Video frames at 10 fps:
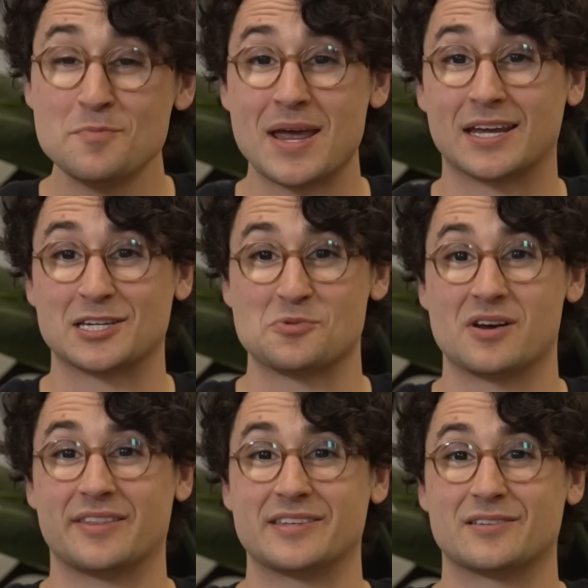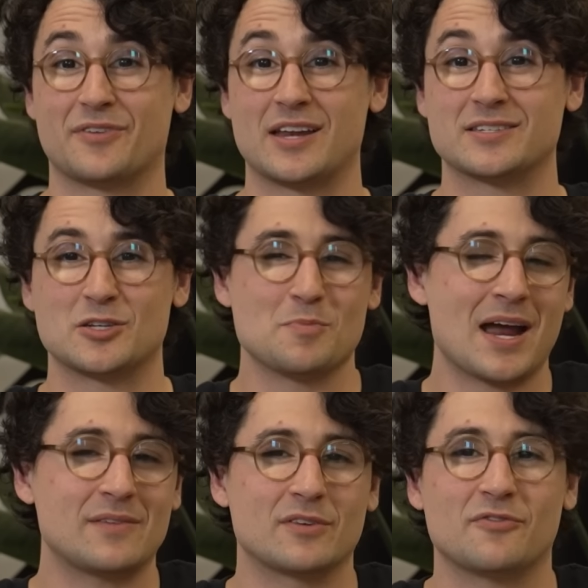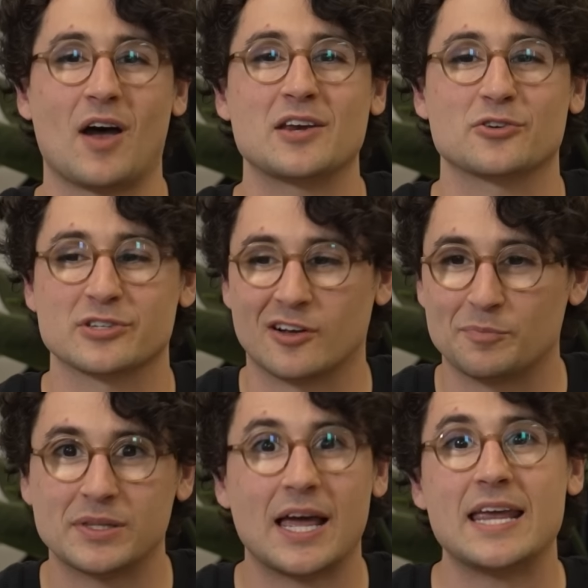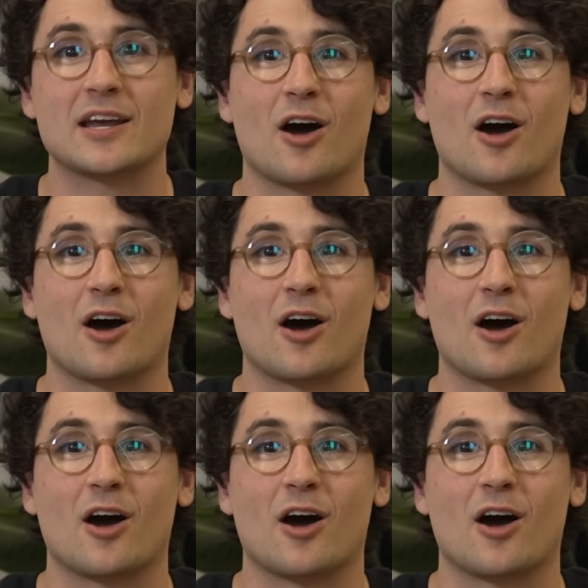make it to one of these events, you might even find yourself playing